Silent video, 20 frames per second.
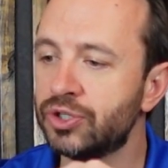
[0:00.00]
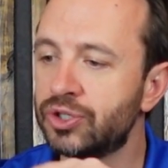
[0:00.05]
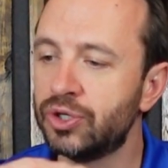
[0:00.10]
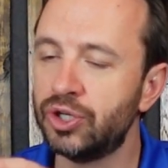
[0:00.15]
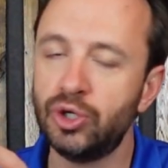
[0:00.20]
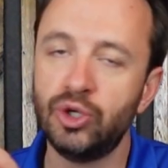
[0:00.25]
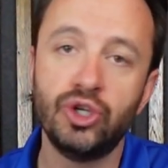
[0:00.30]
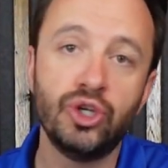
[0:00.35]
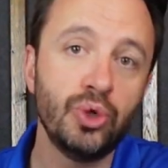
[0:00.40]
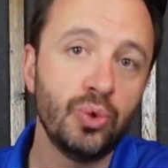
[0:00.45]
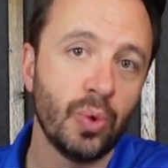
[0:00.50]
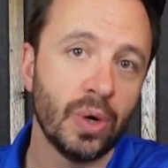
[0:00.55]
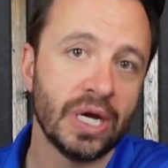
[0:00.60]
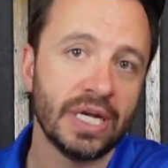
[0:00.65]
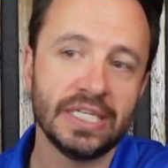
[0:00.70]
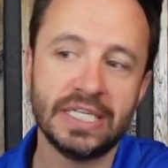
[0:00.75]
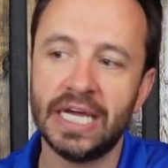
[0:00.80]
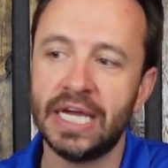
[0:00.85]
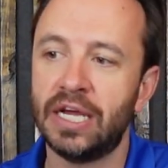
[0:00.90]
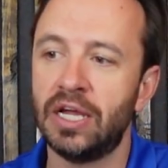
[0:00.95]
so you do want
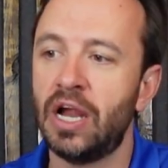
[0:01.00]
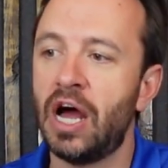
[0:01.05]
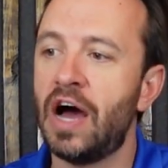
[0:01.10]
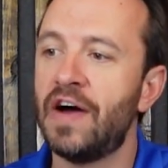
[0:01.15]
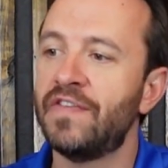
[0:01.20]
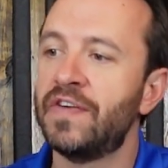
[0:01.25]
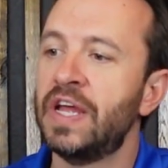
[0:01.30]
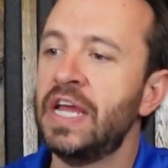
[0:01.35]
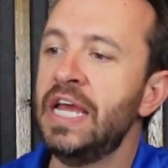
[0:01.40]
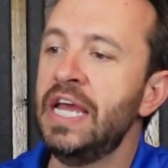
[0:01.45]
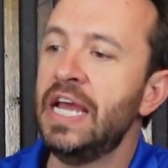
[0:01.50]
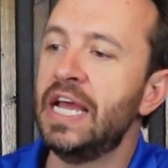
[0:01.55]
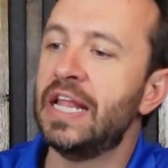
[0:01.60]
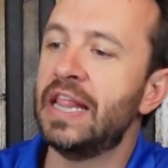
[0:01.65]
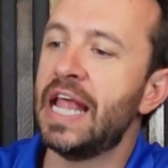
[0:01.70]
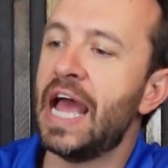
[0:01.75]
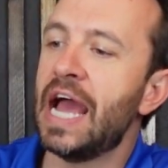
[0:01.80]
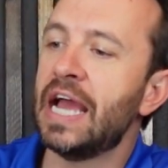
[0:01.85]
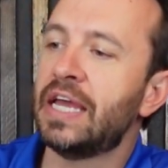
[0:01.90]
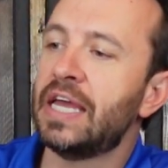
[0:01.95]
to take it off
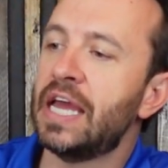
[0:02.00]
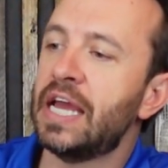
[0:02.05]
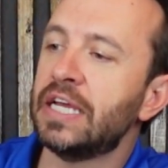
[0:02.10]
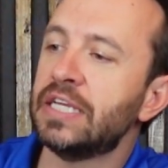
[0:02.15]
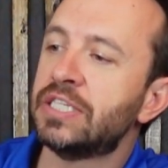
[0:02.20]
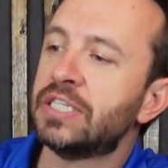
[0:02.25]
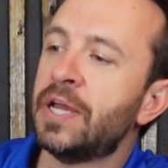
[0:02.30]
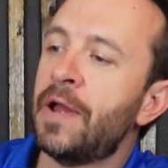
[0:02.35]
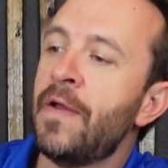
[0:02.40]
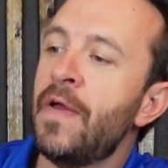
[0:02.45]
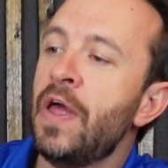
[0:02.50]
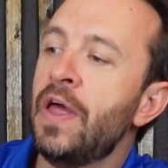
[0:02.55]
in that case.